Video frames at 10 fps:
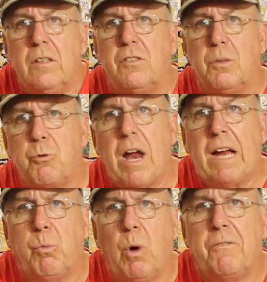
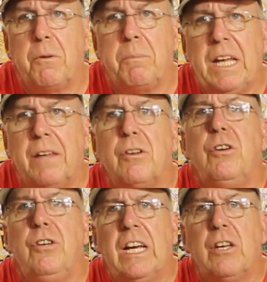Subtract one from the other
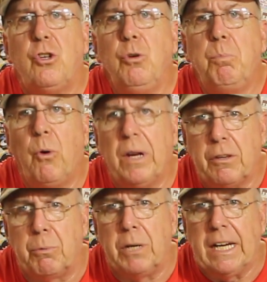and you get two
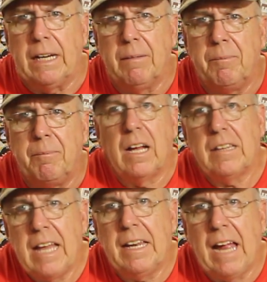point three.
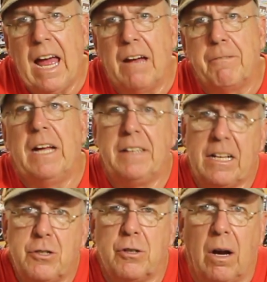Cut that in half and
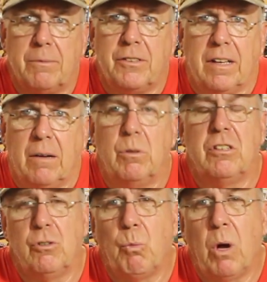that's your offset,
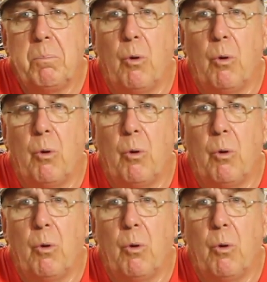which is one